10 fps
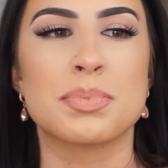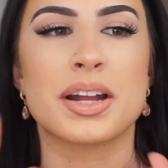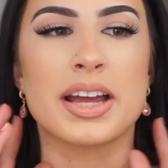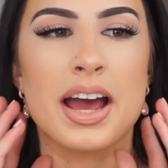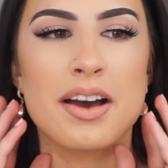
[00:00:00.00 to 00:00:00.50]
But
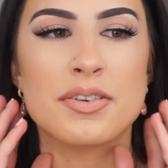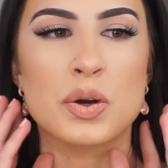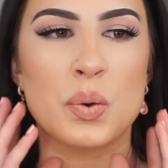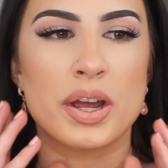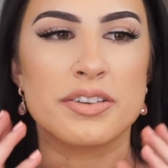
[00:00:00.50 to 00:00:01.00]
I have
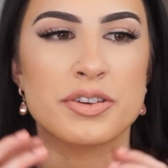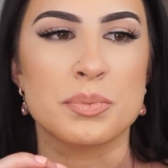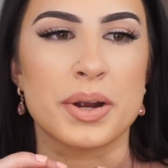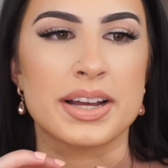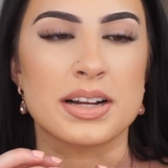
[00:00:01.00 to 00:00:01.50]
quite a few
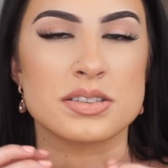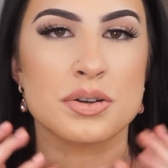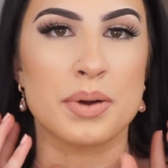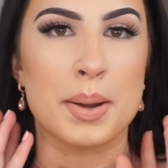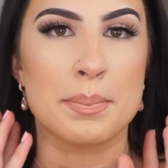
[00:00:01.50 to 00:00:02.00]
breakouts
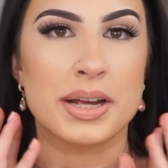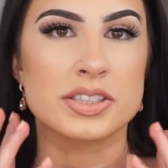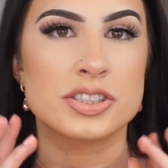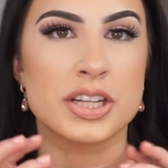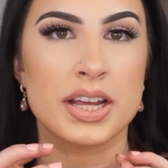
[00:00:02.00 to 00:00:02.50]
around my
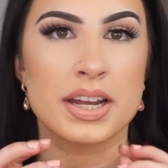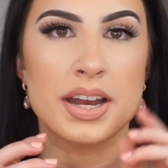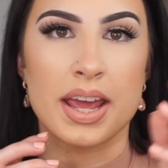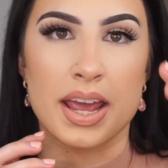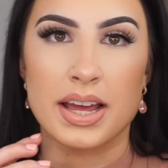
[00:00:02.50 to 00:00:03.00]
chin
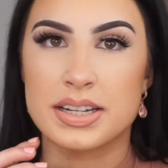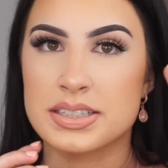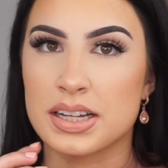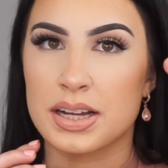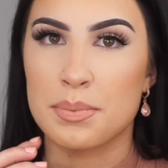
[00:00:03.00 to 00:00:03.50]
and
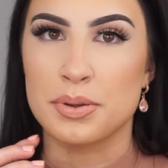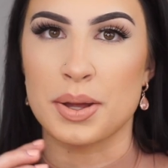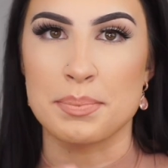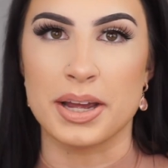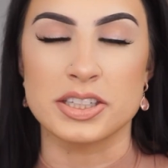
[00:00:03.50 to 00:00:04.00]
a couple
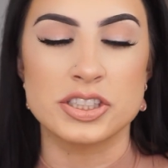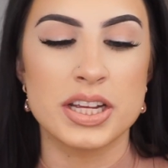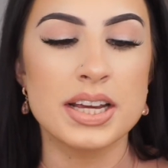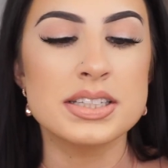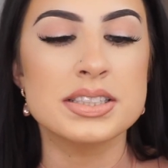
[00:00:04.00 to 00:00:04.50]
on my
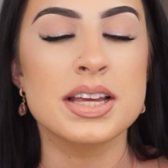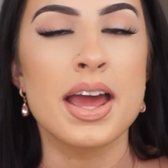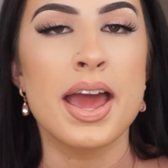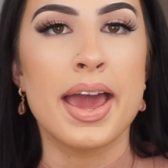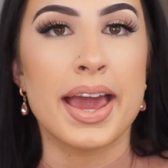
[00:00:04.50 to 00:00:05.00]
cheeks,
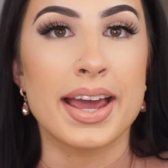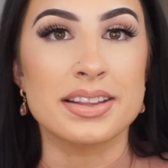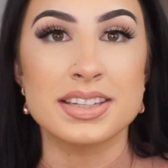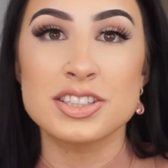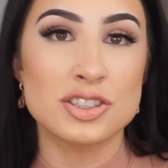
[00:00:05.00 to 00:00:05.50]

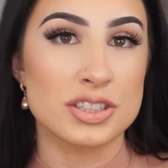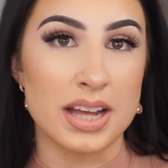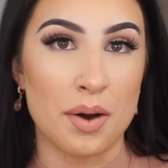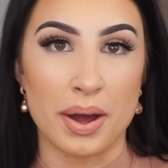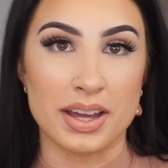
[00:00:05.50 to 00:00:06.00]
and this is just
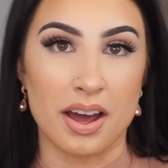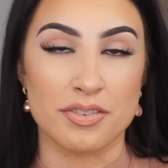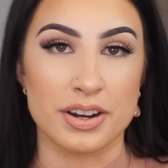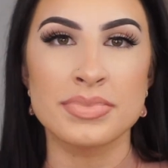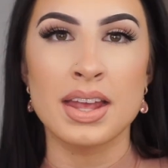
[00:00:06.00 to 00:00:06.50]
how I
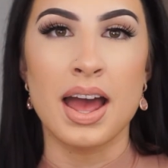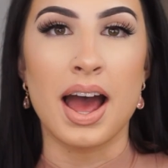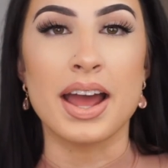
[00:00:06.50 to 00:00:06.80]
cover it.